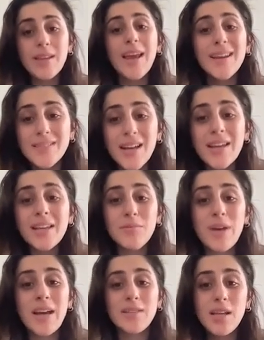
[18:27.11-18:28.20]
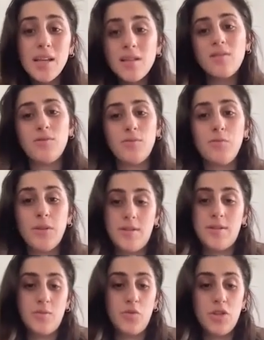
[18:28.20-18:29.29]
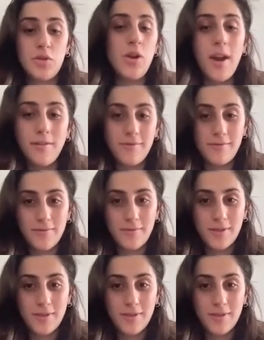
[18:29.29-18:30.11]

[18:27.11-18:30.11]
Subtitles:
They attacked him at his home with knife.